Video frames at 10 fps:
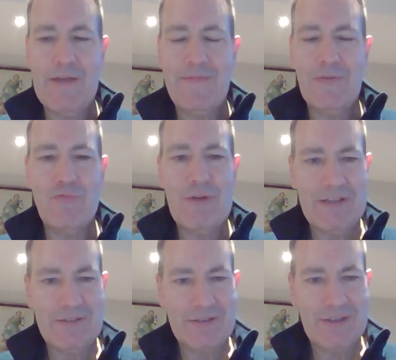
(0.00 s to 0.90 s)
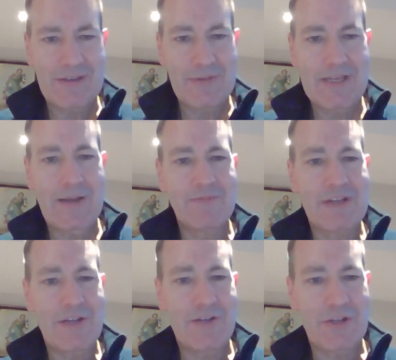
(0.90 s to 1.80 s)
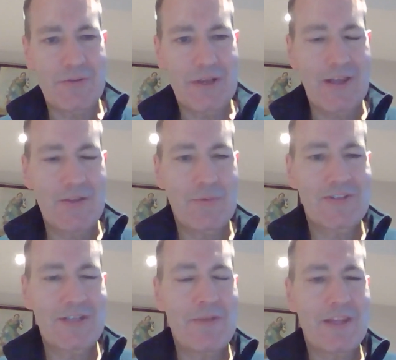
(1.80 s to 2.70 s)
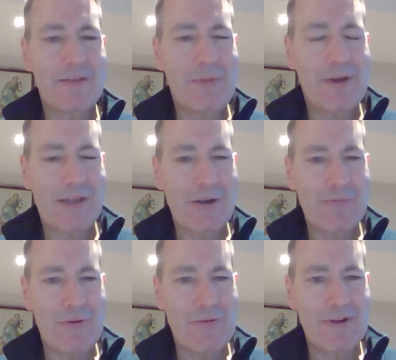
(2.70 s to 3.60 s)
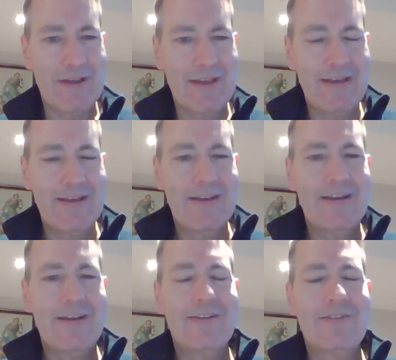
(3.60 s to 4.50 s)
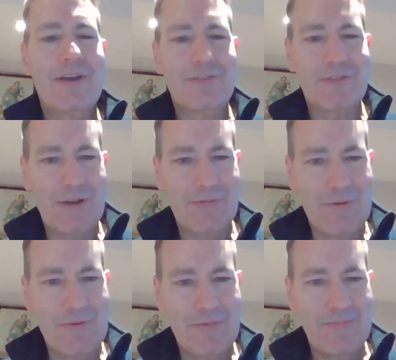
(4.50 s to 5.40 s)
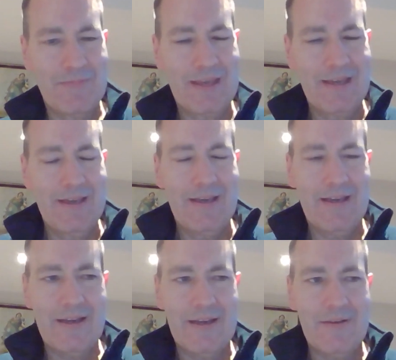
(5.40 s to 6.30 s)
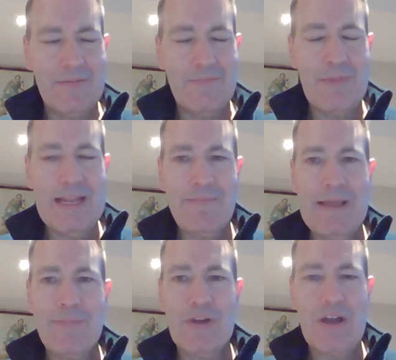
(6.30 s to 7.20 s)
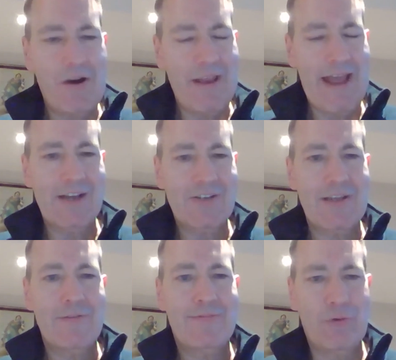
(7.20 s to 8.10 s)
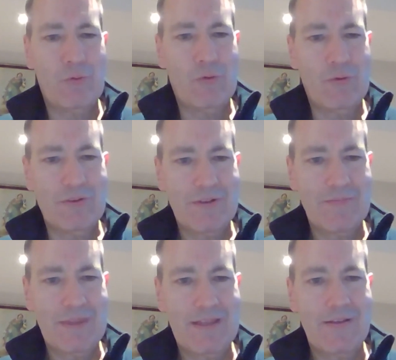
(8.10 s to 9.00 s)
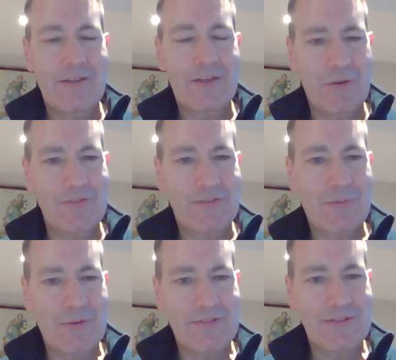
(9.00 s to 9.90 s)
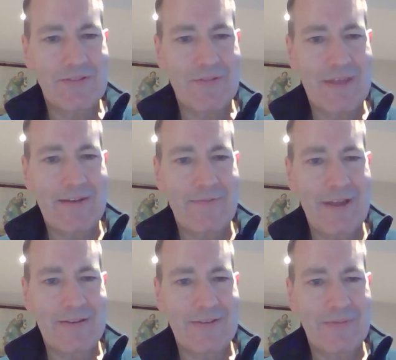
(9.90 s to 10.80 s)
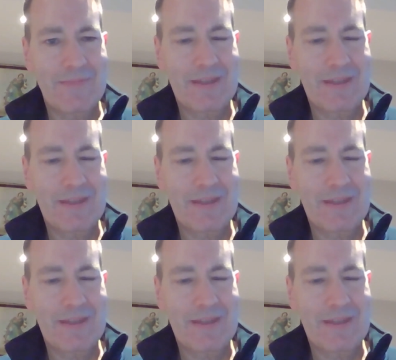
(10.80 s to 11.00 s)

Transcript: risk becomes an issue, in other words, something that might go wrong does go wrong, many people can't actually afford the consequences of that event.